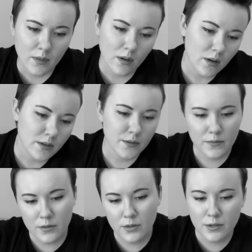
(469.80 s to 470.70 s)
On the
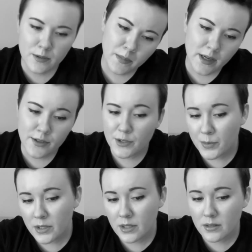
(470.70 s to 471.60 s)
first
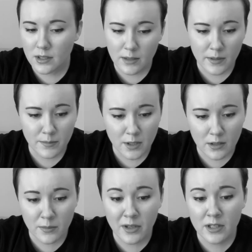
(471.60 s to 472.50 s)
Myers-Briggs type I'm
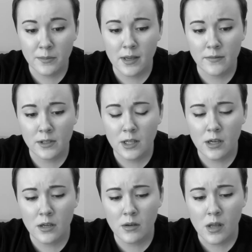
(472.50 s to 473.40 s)
talking about in my
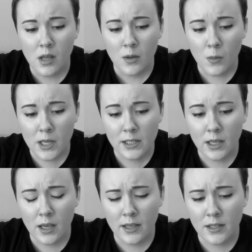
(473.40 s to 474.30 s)
video, 1
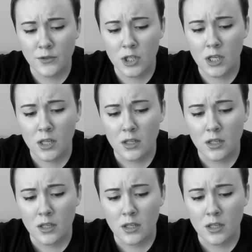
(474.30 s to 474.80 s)
INFJ,